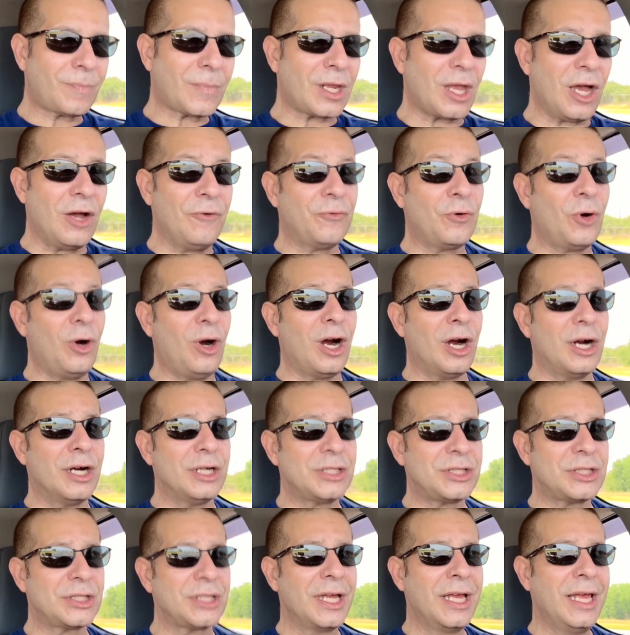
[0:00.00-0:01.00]
Of
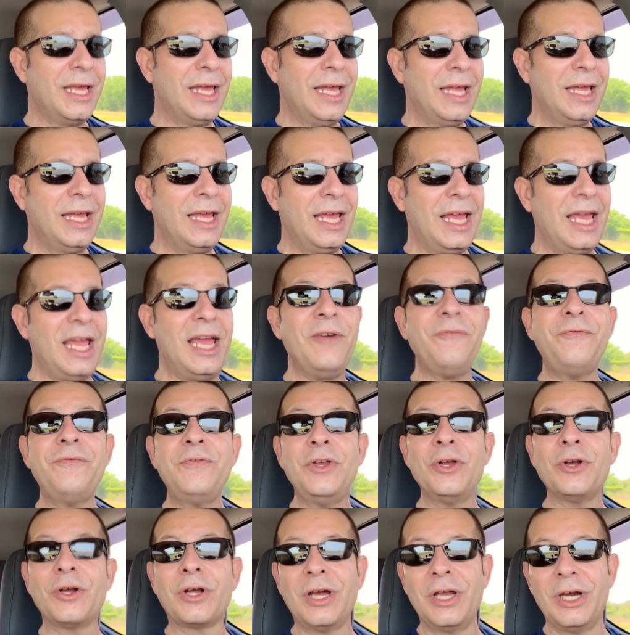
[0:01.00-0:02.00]
course, if
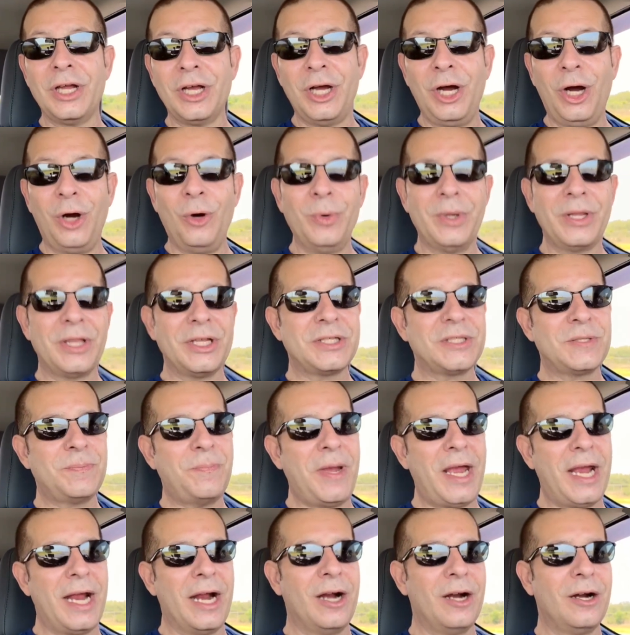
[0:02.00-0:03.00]
you're going to go with a
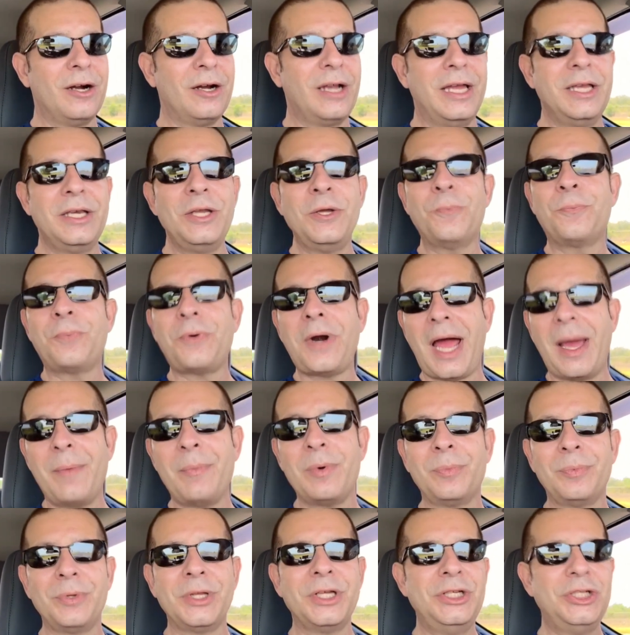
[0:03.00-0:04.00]
spare, and you
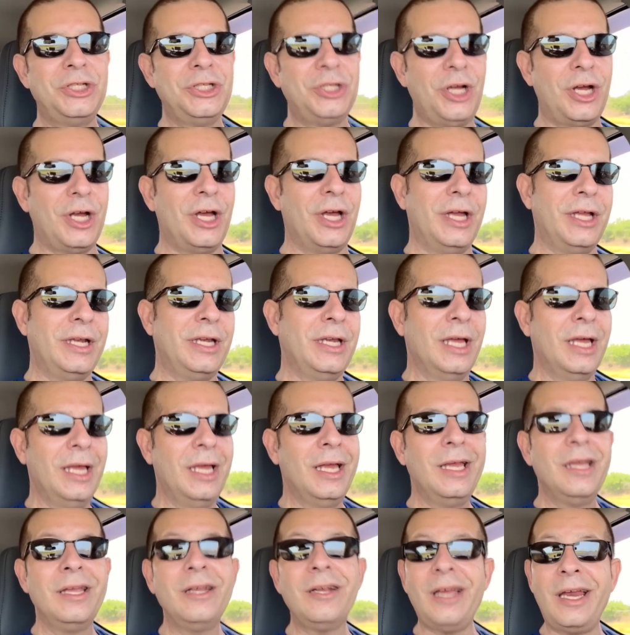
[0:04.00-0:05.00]
probably should,
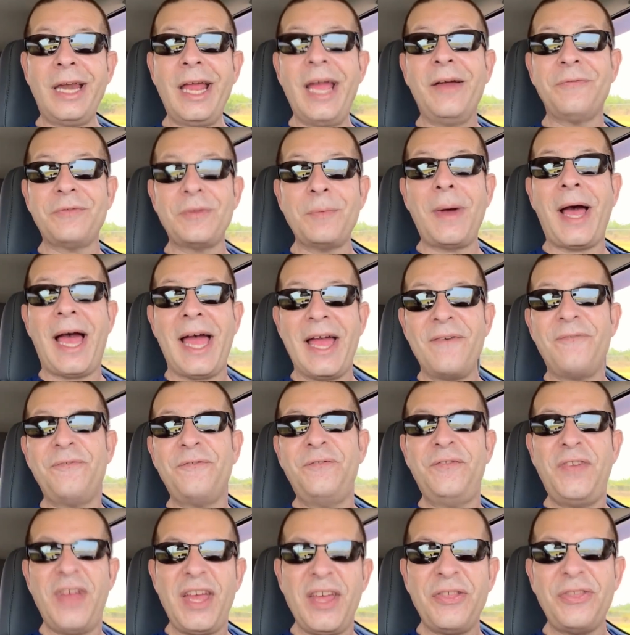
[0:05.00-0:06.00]
you're going to have to buy a
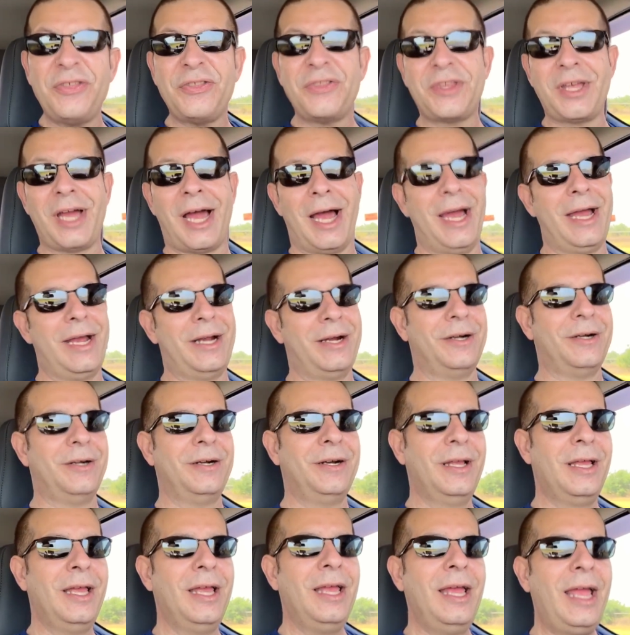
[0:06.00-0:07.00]
fifth tire.
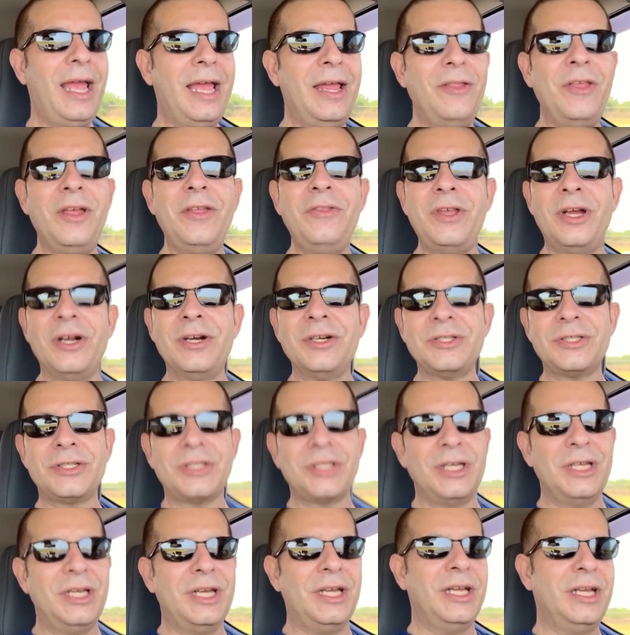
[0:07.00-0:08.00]
And then there's
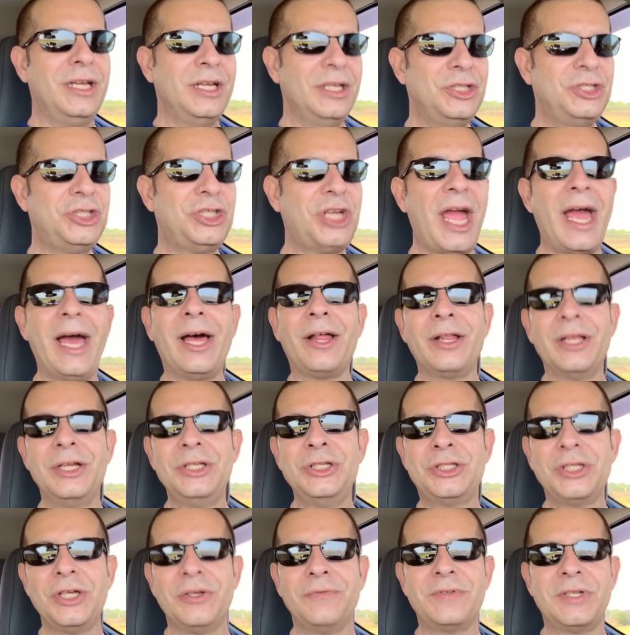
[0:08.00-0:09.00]
the
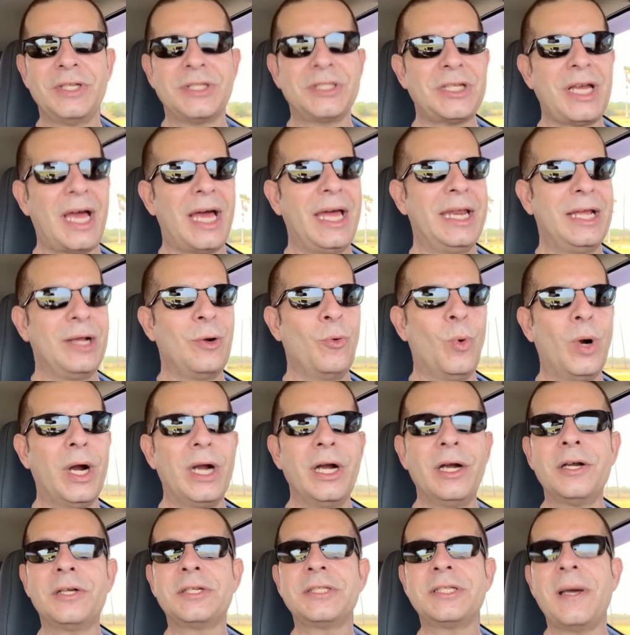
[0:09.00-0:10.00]
challenge of deciding
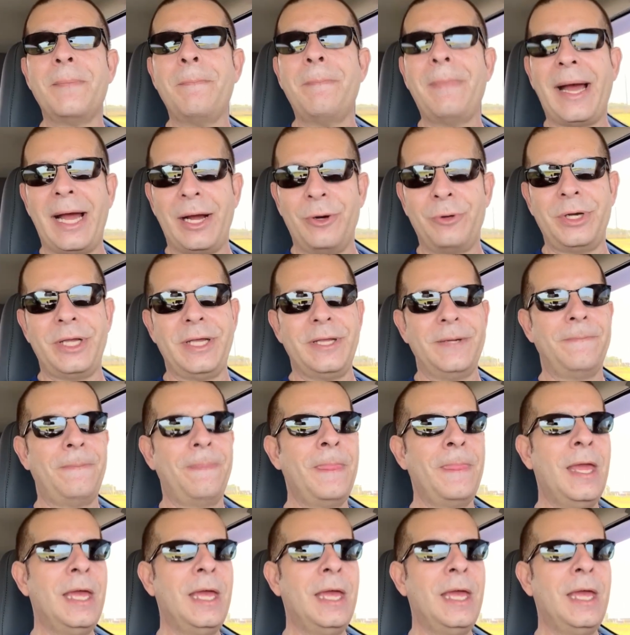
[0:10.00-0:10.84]
where to mount it.